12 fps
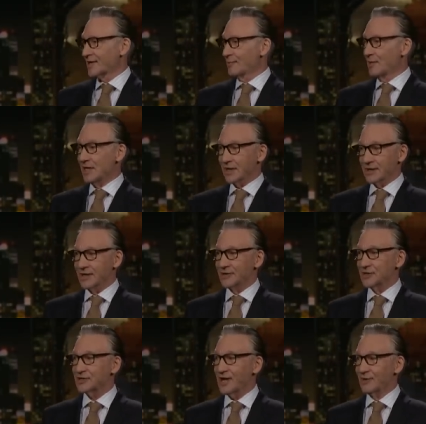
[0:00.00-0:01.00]
comedically,
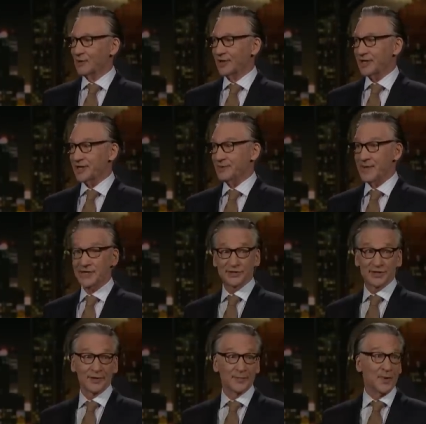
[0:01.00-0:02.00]
this guy really commits
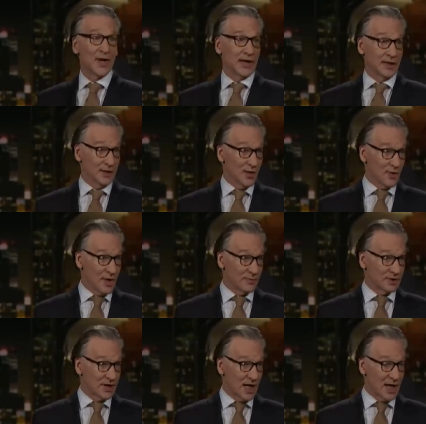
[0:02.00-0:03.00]
to the bit. You know what
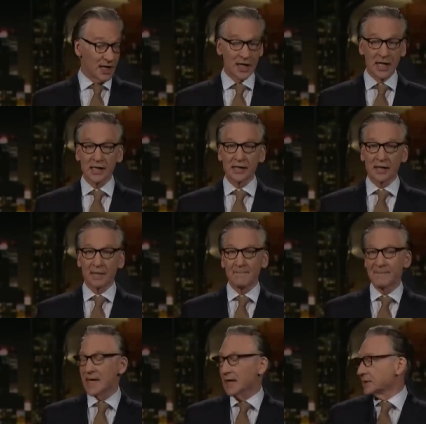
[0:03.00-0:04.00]
I'm saying? He
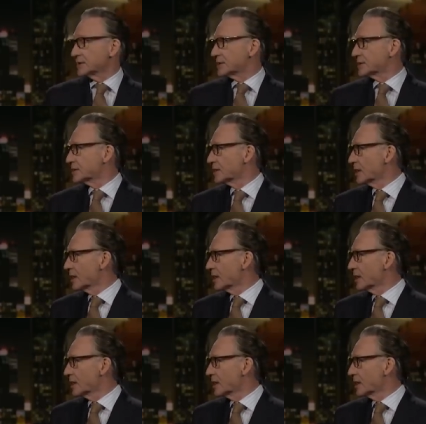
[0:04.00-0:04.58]
commits.